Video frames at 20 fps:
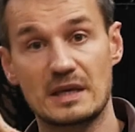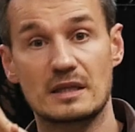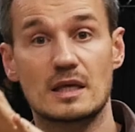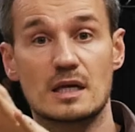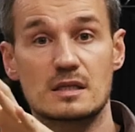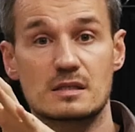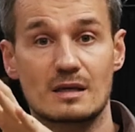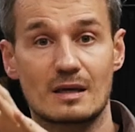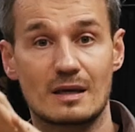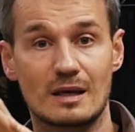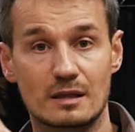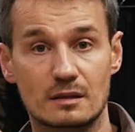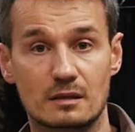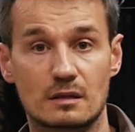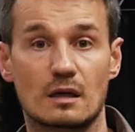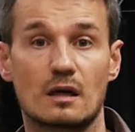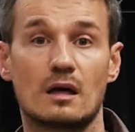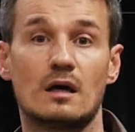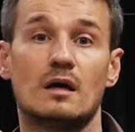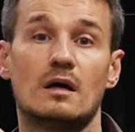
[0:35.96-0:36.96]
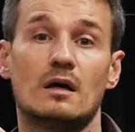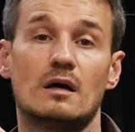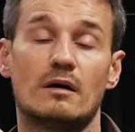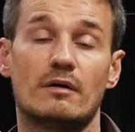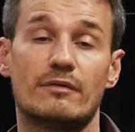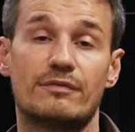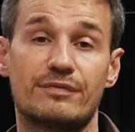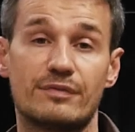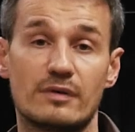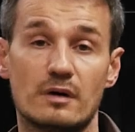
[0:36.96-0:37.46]
pass it on in
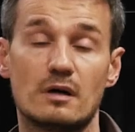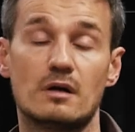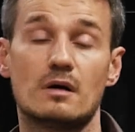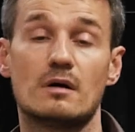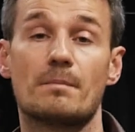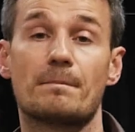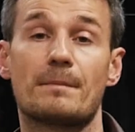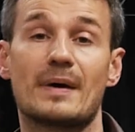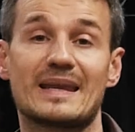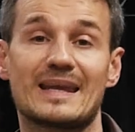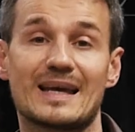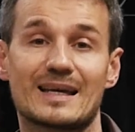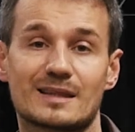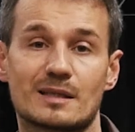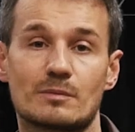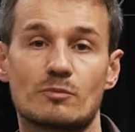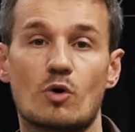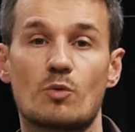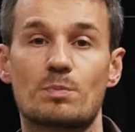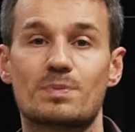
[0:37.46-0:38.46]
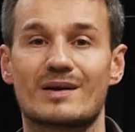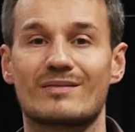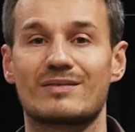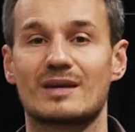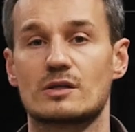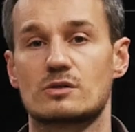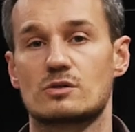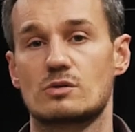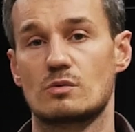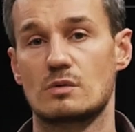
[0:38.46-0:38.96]
an understandable language
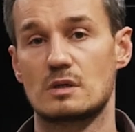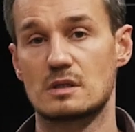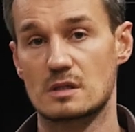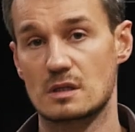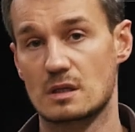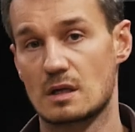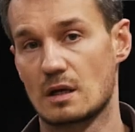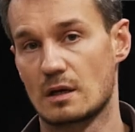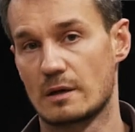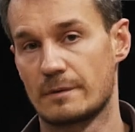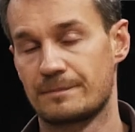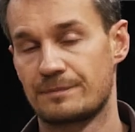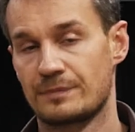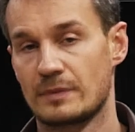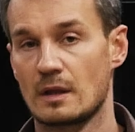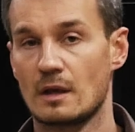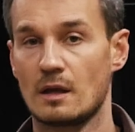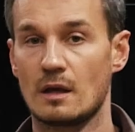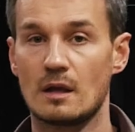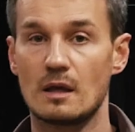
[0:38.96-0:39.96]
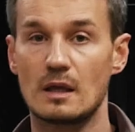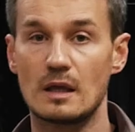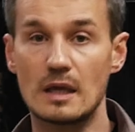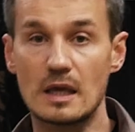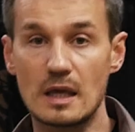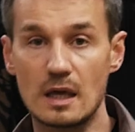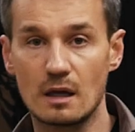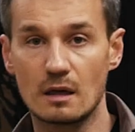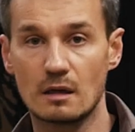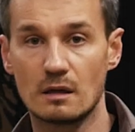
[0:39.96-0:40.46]
to the managers, and